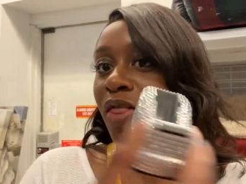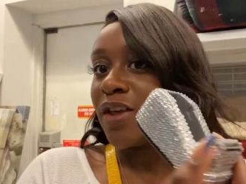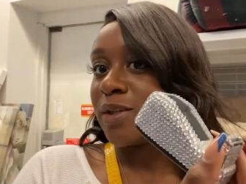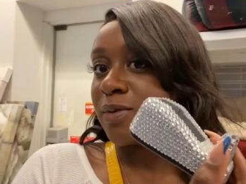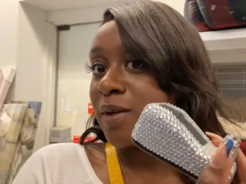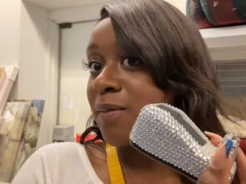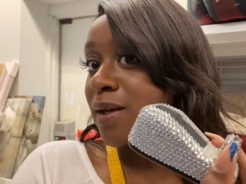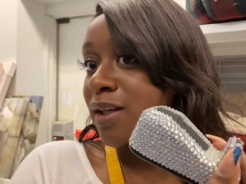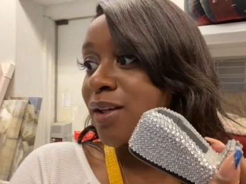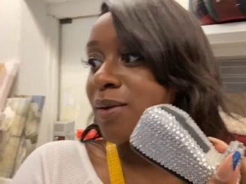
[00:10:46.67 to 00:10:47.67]
This would have
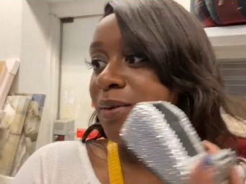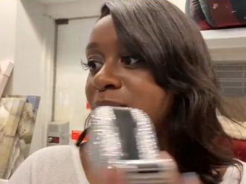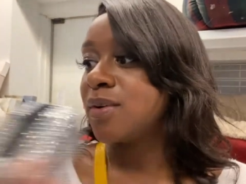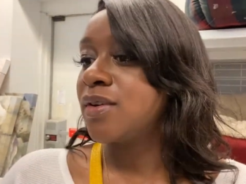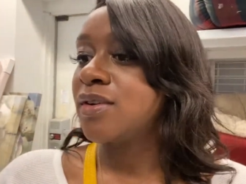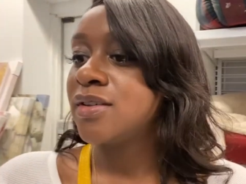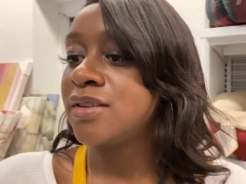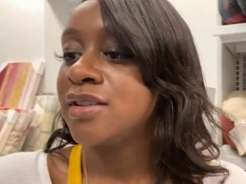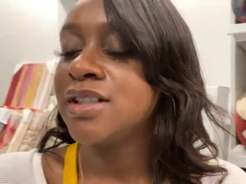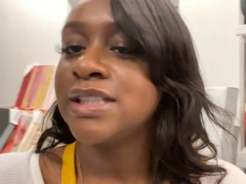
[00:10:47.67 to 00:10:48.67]
been cute.
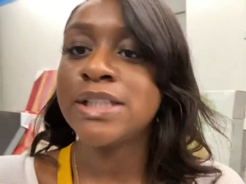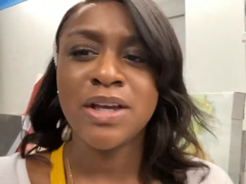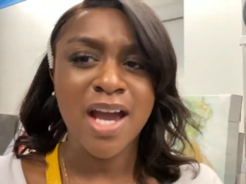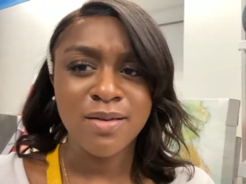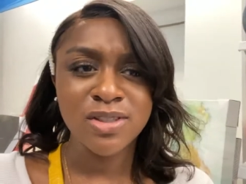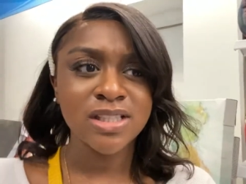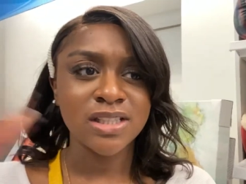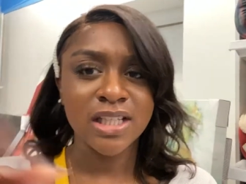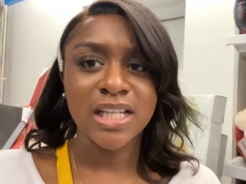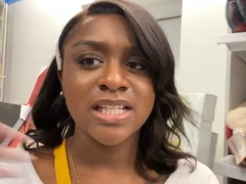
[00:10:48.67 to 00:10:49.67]
So yeah, I'm just
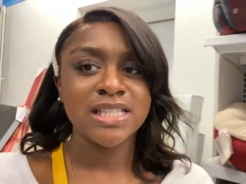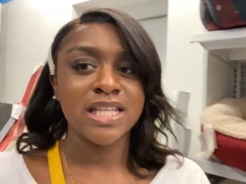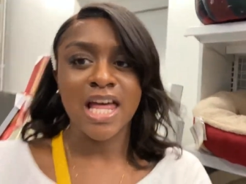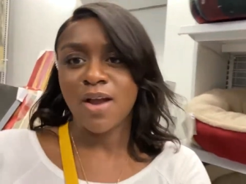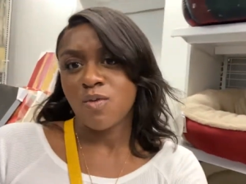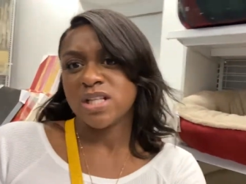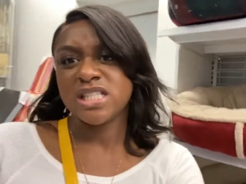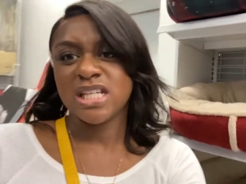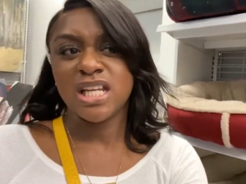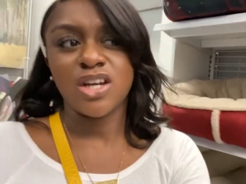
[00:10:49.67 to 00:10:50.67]
looking to see like what's
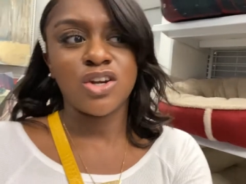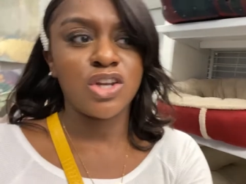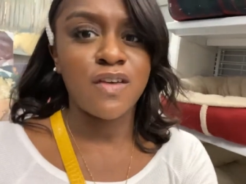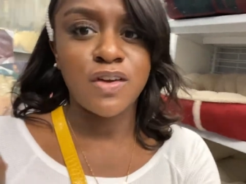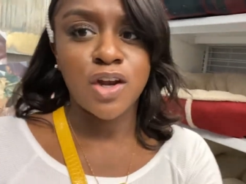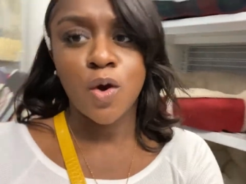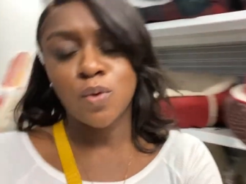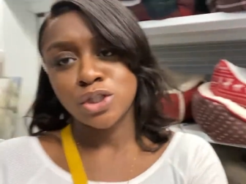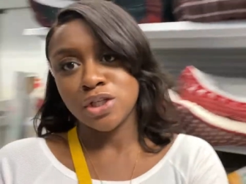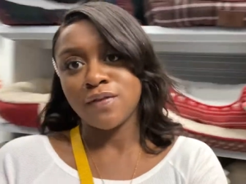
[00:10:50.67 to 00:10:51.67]
in here and never know
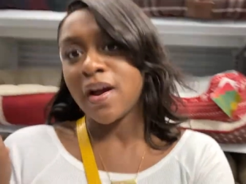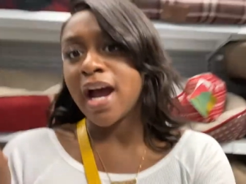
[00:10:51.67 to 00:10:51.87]
what you can